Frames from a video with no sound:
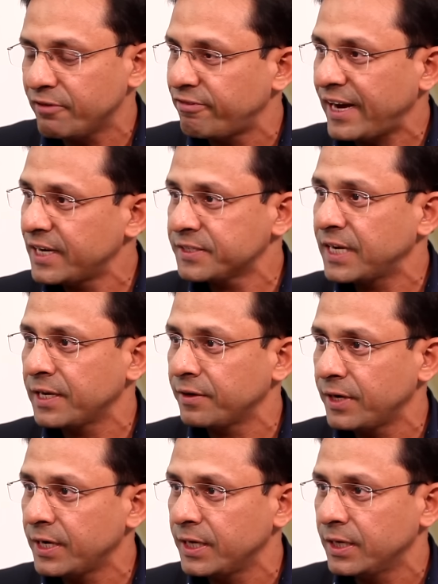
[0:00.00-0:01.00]
when a flight
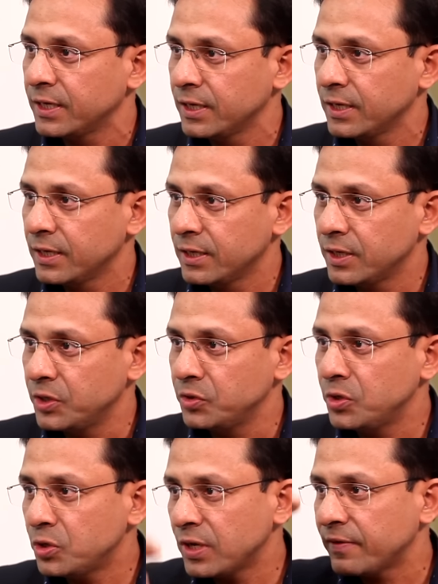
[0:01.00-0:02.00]
is getting ready,
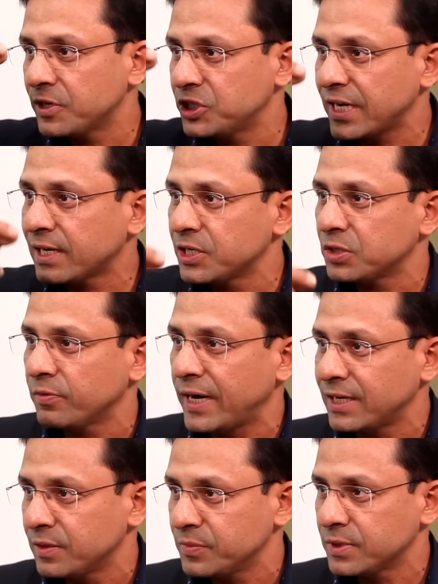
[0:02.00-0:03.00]
you need to have a
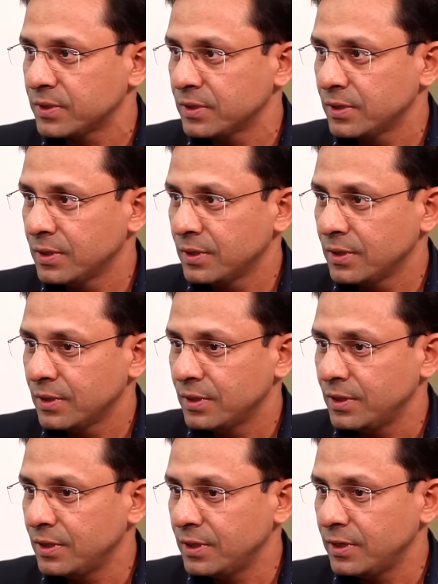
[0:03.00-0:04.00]
checklist of items. Right.